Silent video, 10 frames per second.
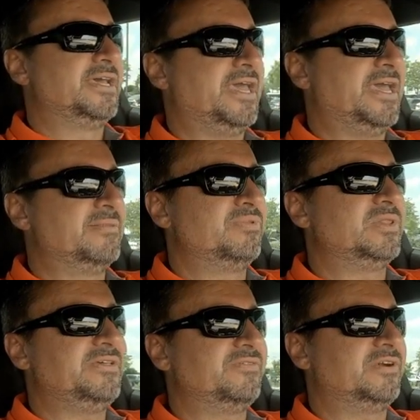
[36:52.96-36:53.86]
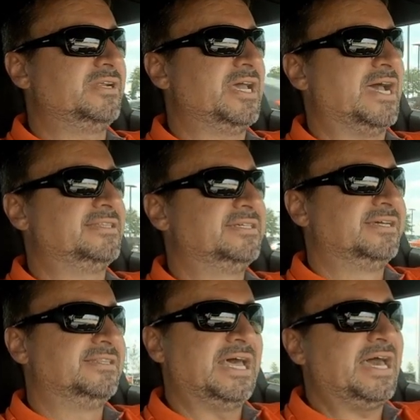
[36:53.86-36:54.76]
And believe it or not,
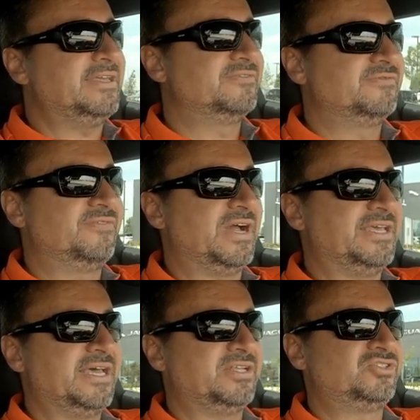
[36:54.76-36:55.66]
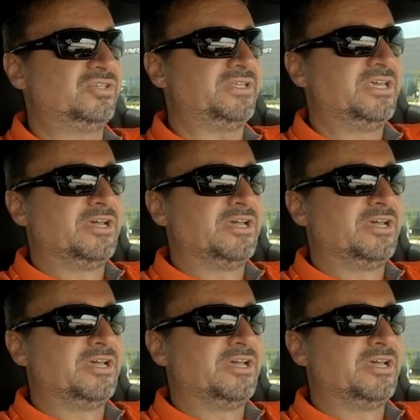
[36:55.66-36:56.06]
not even financially,